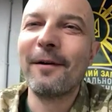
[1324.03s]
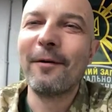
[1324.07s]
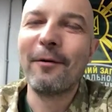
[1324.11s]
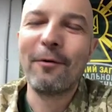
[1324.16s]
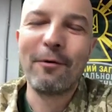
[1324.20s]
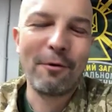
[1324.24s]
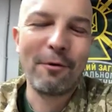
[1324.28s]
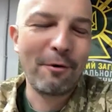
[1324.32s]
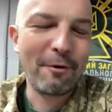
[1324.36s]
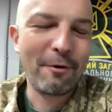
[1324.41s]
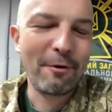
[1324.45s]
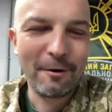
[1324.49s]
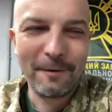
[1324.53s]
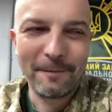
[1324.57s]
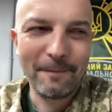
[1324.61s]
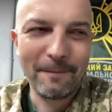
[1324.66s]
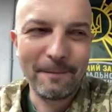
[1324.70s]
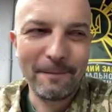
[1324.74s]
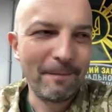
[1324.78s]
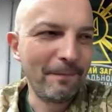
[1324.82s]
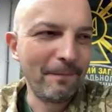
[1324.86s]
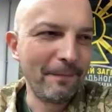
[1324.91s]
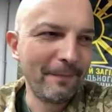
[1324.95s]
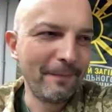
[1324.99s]
or
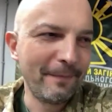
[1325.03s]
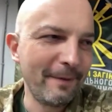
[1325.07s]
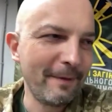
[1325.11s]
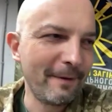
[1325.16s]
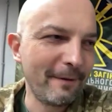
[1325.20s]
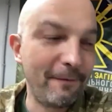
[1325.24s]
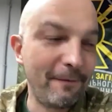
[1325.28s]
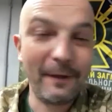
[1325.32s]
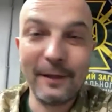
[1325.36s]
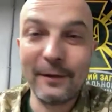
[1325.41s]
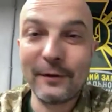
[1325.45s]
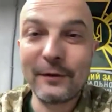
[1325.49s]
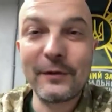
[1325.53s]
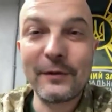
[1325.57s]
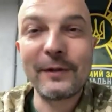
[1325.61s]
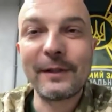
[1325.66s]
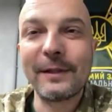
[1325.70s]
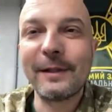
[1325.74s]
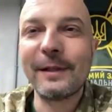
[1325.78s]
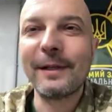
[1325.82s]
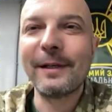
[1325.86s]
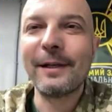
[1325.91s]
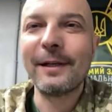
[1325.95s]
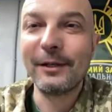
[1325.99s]
fields
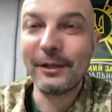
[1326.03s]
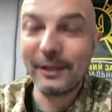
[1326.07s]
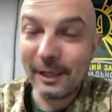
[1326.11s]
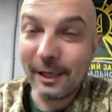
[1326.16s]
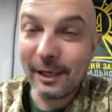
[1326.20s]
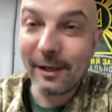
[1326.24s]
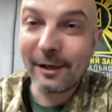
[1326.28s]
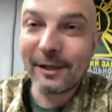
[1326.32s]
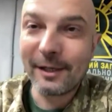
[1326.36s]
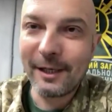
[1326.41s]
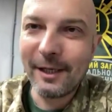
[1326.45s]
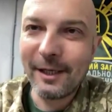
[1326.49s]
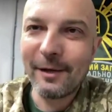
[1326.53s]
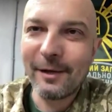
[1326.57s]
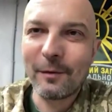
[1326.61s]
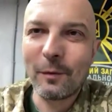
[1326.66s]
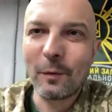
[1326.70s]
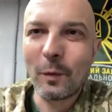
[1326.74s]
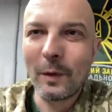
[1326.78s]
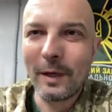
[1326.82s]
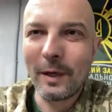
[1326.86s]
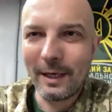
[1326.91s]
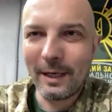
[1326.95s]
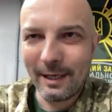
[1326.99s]
near Kiev
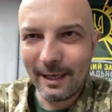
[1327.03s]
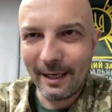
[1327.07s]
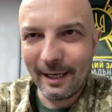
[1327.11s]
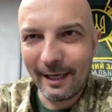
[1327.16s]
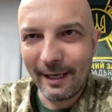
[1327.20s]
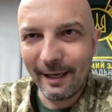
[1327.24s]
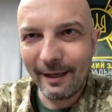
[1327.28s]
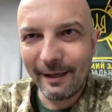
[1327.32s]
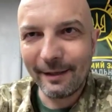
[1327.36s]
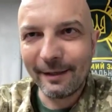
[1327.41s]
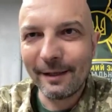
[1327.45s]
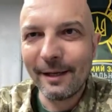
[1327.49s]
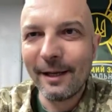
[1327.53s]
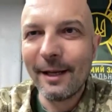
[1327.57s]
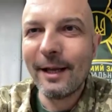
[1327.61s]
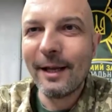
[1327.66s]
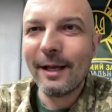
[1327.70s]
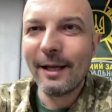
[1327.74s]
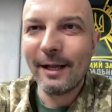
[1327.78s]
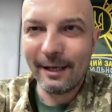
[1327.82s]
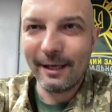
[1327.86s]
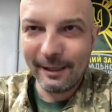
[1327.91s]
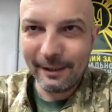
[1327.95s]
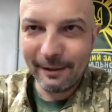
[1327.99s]
where I
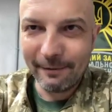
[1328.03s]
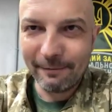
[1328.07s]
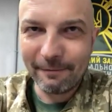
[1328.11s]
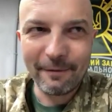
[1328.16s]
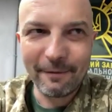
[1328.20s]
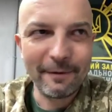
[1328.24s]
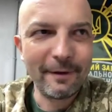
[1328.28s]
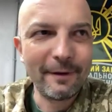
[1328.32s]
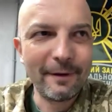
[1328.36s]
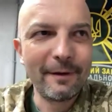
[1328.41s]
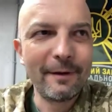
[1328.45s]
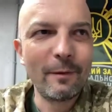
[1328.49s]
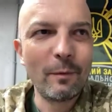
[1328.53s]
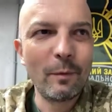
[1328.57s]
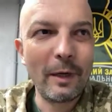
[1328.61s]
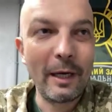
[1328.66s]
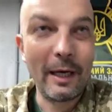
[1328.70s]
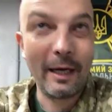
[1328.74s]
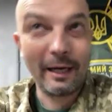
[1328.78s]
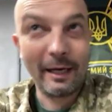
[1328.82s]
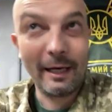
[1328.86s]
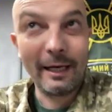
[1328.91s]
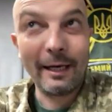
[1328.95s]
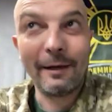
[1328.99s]
live, where
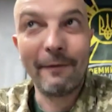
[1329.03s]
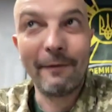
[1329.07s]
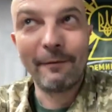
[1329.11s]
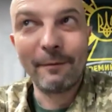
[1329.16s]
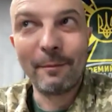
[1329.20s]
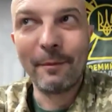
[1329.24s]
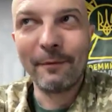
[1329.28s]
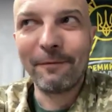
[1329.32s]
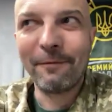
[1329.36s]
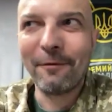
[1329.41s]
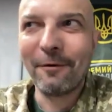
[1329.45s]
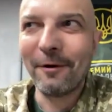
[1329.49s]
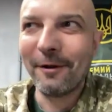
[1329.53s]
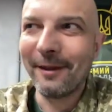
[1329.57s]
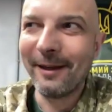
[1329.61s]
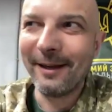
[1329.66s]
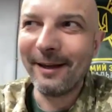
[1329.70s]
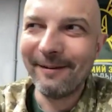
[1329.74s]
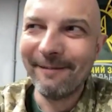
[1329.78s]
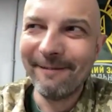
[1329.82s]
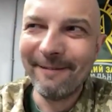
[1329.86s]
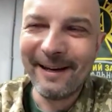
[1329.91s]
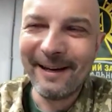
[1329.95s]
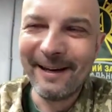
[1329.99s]
I lived before the
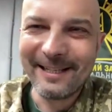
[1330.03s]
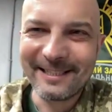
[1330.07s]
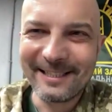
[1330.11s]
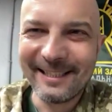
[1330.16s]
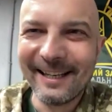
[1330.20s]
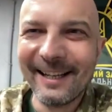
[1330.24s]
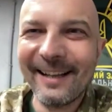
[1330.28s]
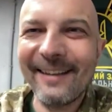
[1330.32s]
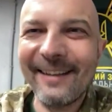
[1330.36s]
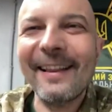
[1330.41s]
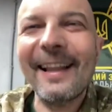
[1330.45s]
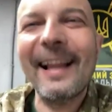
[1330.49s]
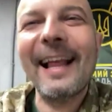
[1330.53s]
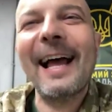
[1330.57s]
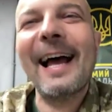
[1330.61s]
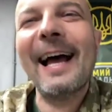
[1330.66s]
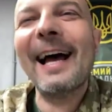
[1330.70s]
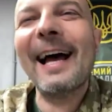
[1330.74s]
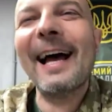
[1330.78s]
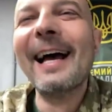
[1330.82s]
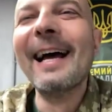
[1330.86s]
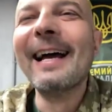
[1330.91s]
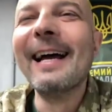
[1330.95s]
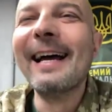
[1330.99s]
invasion.
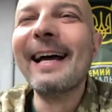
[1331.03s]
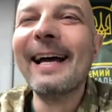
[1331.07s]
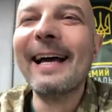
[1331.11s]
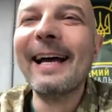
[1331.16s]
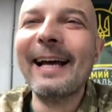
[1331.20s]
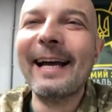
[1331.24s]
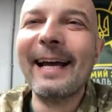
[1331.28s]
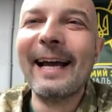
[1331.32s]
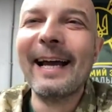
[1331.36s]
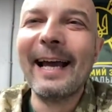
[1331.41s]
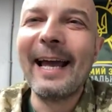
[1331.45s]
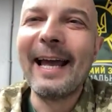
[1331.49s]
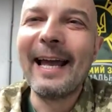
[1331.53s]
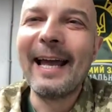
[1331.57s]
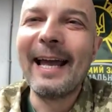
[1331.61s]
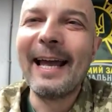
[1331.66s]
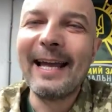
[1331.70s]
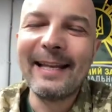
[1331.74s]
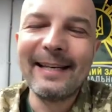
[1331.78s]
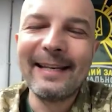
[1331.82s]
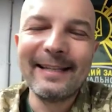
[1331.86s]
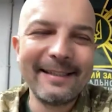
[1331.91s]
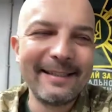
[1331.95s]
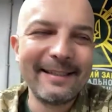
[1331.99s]

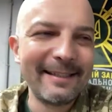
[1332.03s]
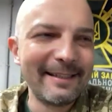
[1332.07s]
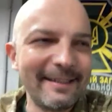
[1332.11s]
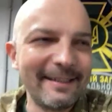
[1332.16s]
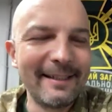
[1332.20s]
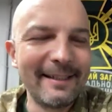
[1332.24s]
and